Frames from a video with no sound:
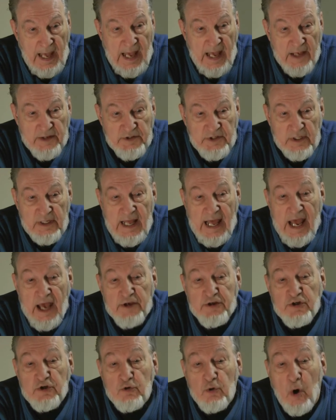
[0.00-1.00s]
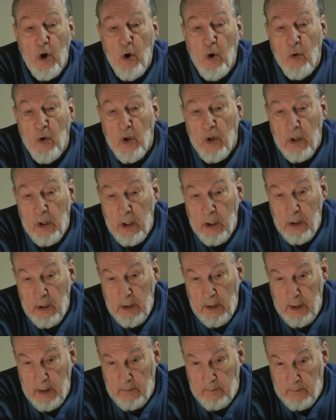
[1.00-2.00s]
as an astrol
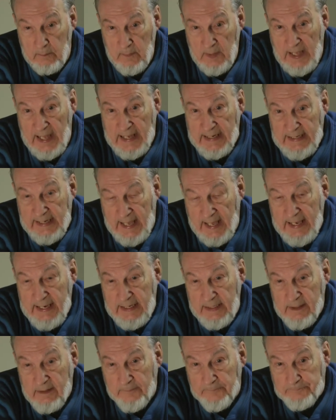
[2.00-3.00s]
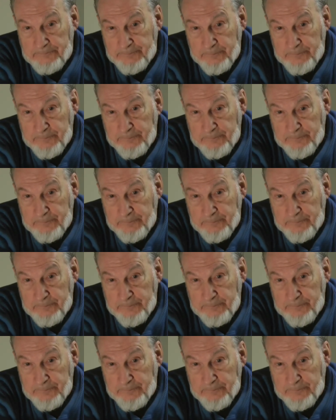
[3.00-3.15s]
at night,